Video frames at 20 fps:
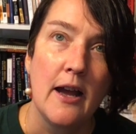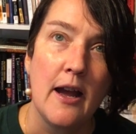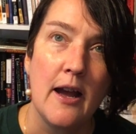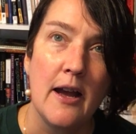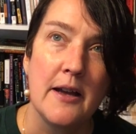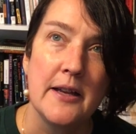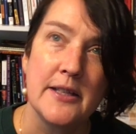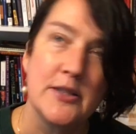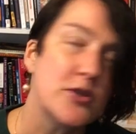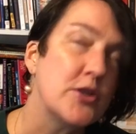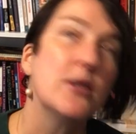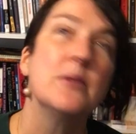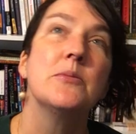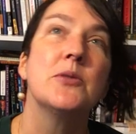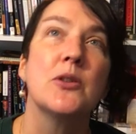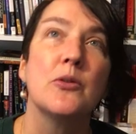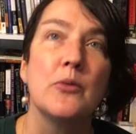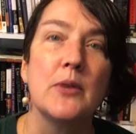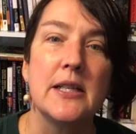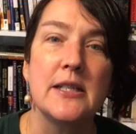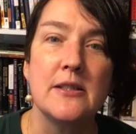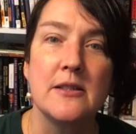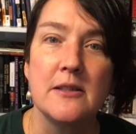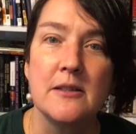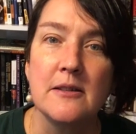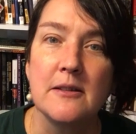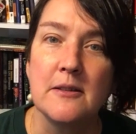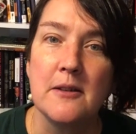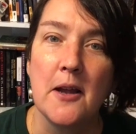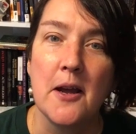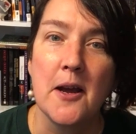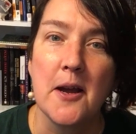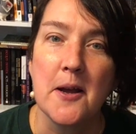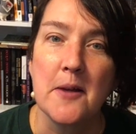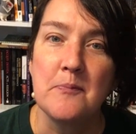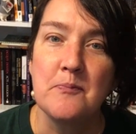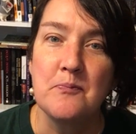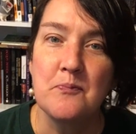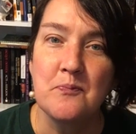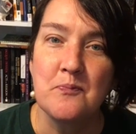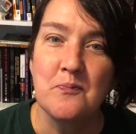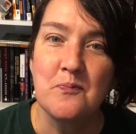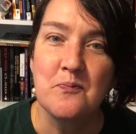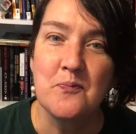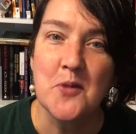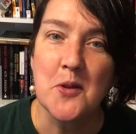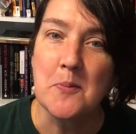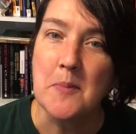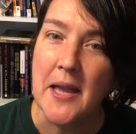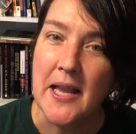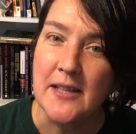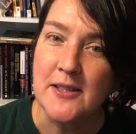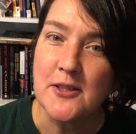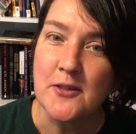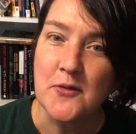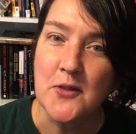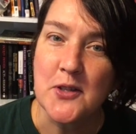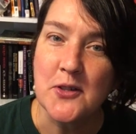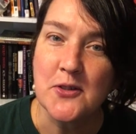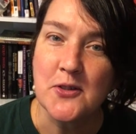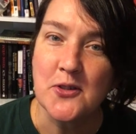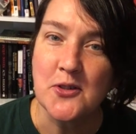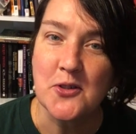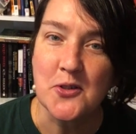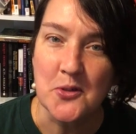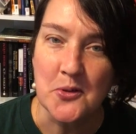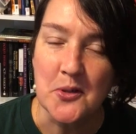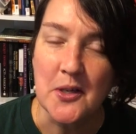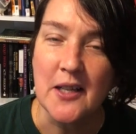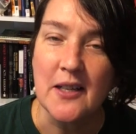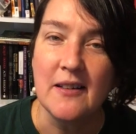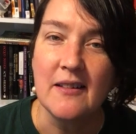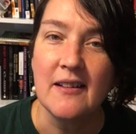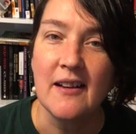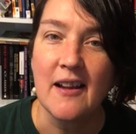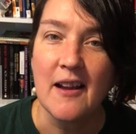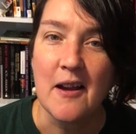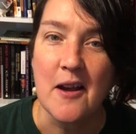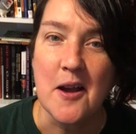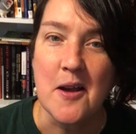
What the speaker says: in terms of what it demands of the student.